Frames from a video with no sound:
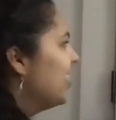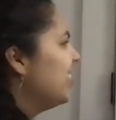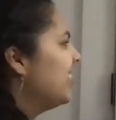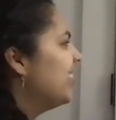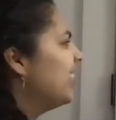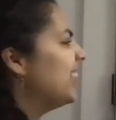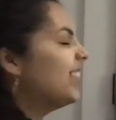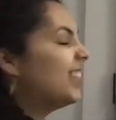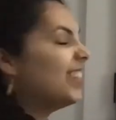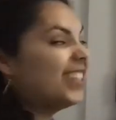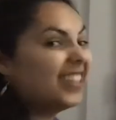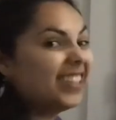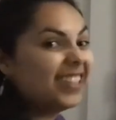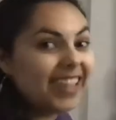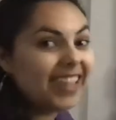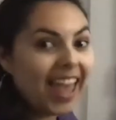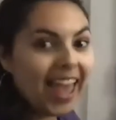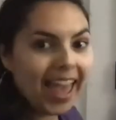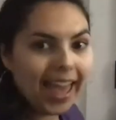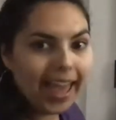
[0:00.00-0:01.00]
to
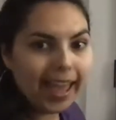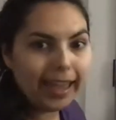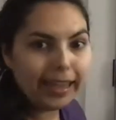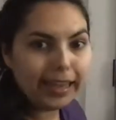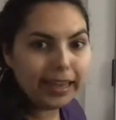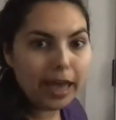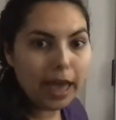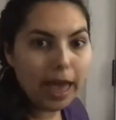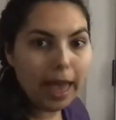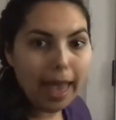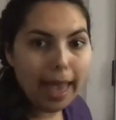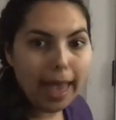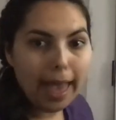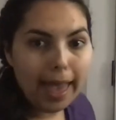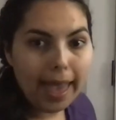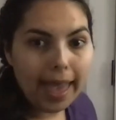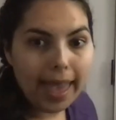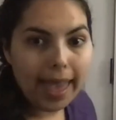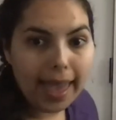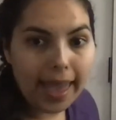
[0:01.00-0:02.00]
say
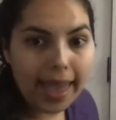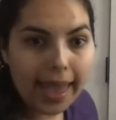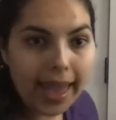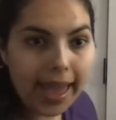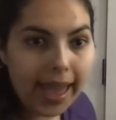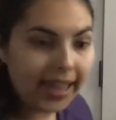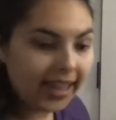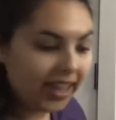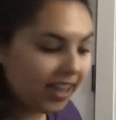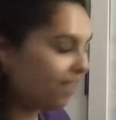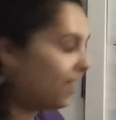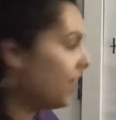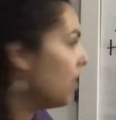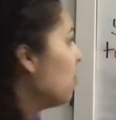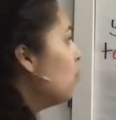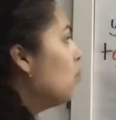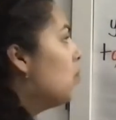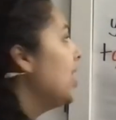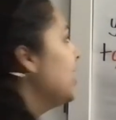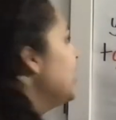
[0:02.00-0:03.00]
A. If
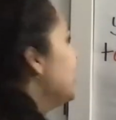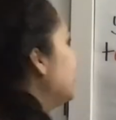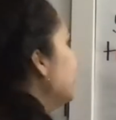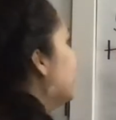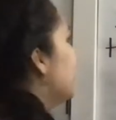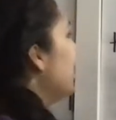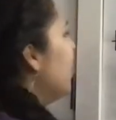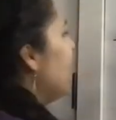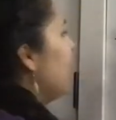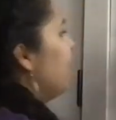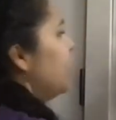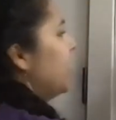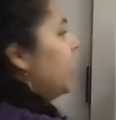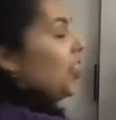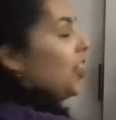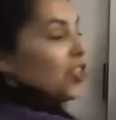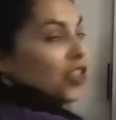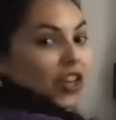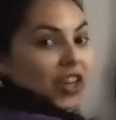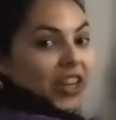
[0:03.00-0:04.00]
it wasn't, if
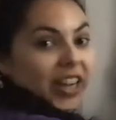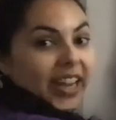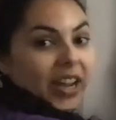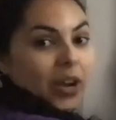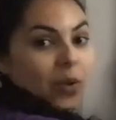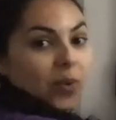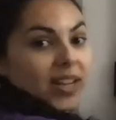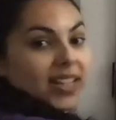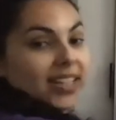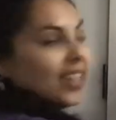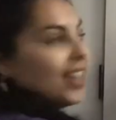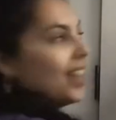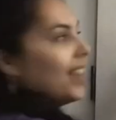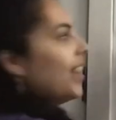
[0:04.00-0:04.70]
teacher E wasn't